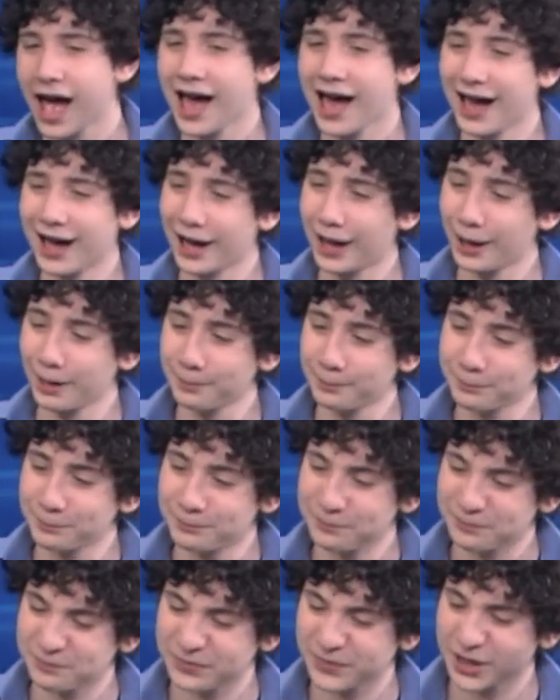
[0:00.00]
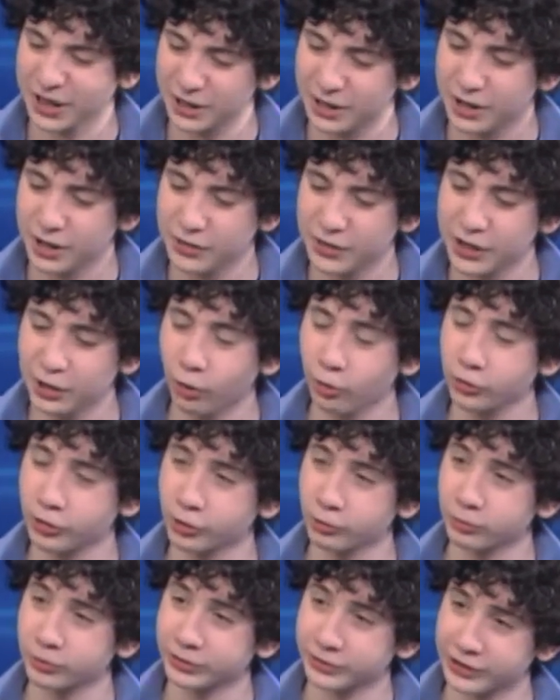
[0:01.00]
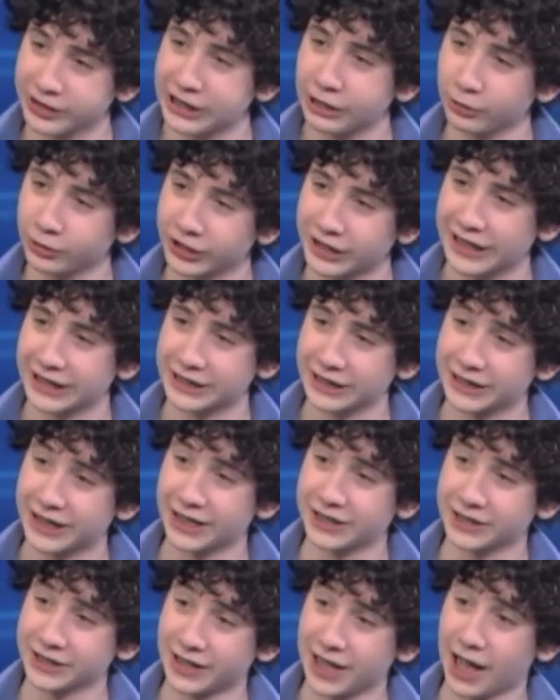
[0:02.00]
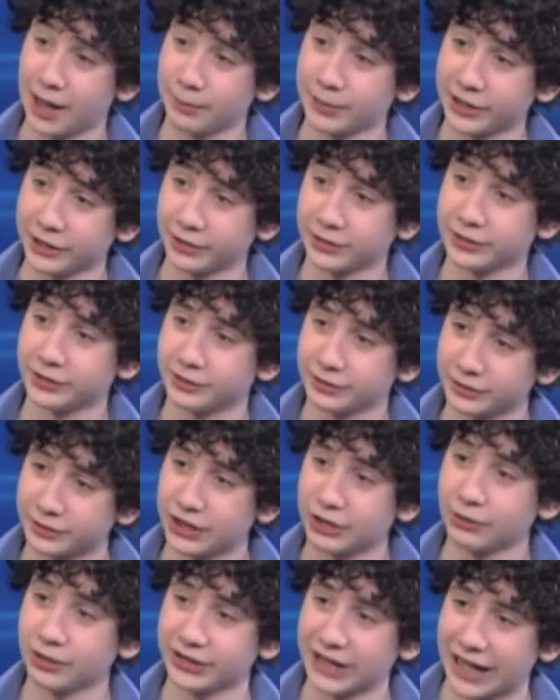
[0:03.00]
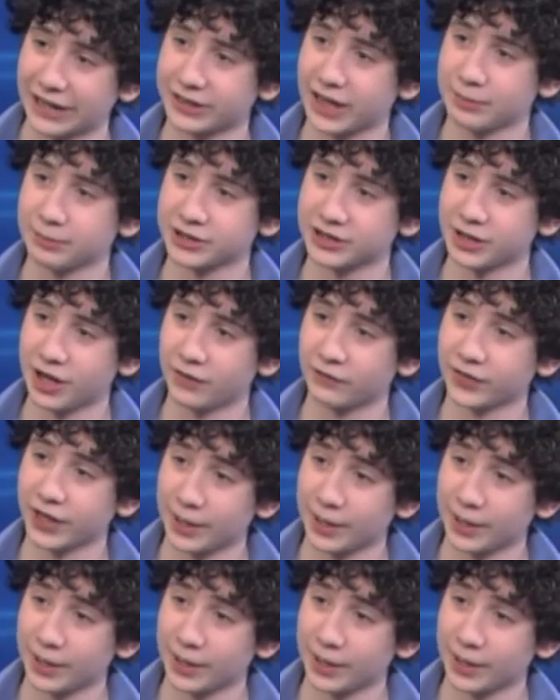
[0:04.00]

yeah. um, the older the older kids at Kids 'n Comedy are doing that type of stuff,